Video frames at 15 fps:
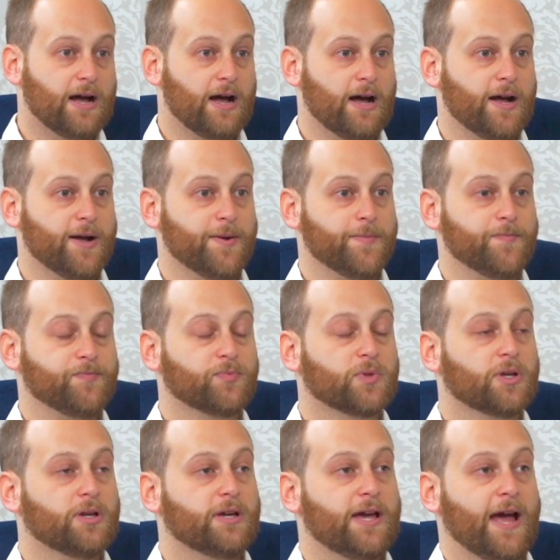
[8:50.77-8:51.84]
Um,
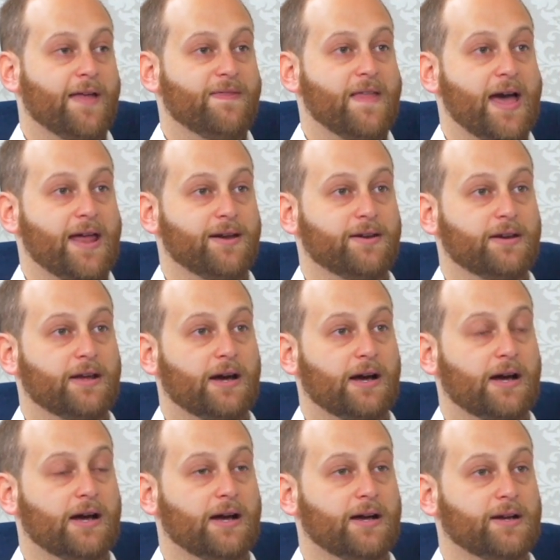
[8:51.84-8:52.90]
and then
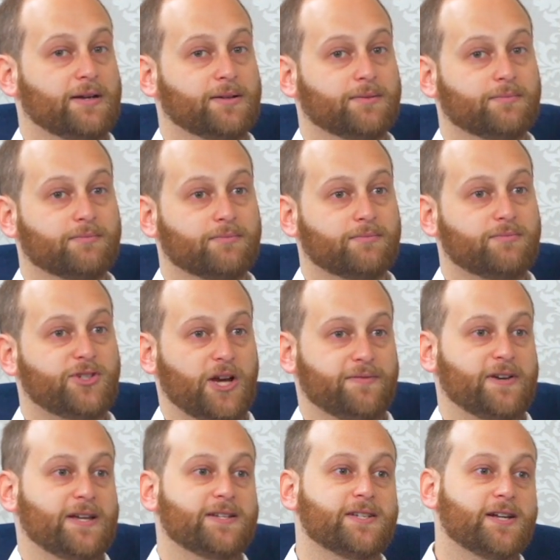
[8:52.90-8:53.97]
Jeff
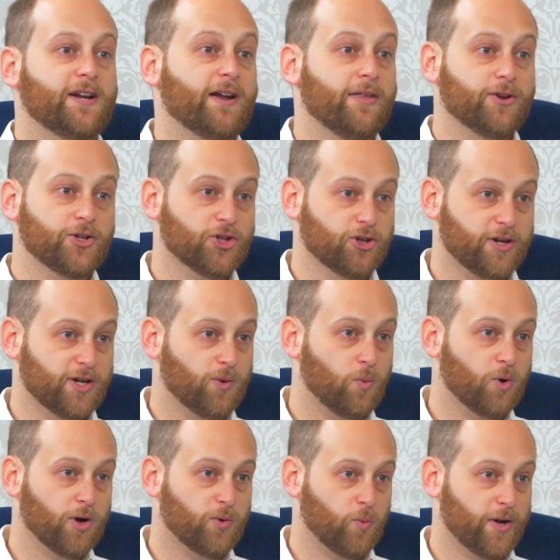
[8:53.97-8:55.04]
Hinton, another Turing
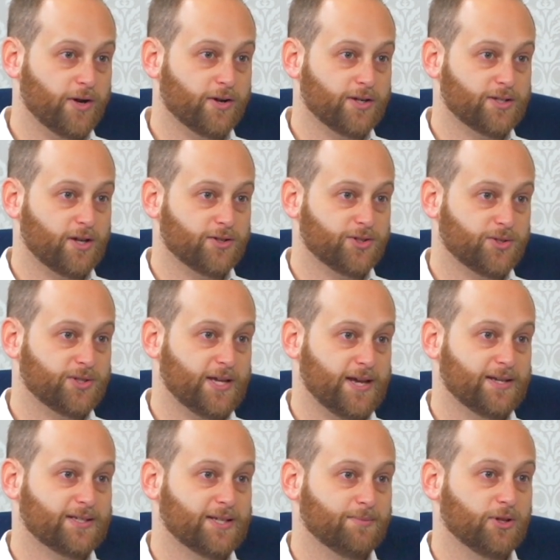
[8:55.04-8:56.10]
Award winner, is also
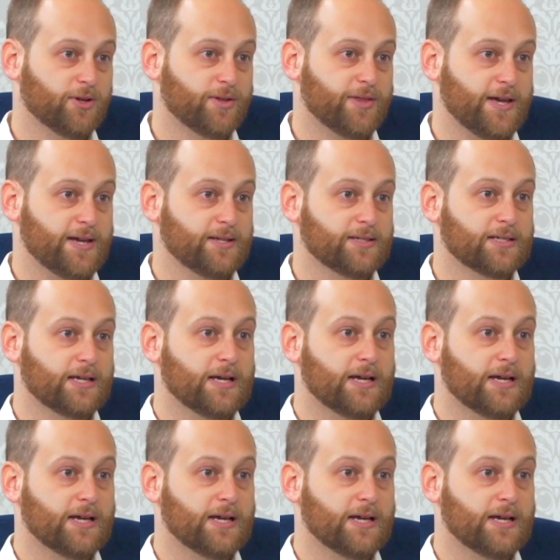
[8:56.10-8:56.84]
saying similar things.